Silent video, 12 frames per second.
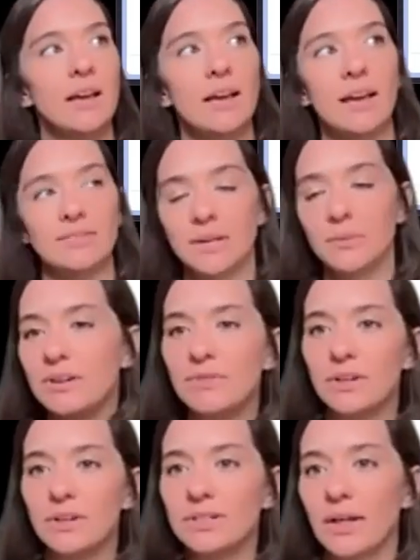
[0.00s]
if somebody
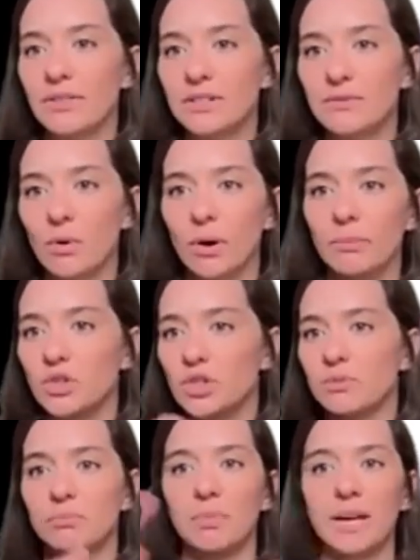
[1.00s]
fills out this form,
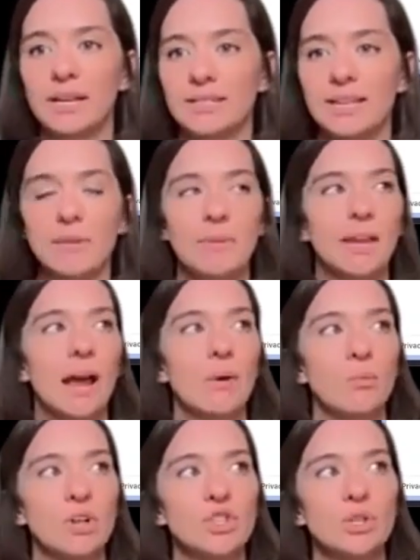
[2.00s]
just blanket statement,
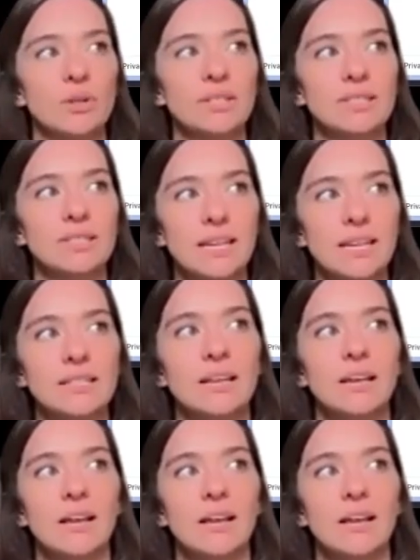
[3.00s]
I want you to send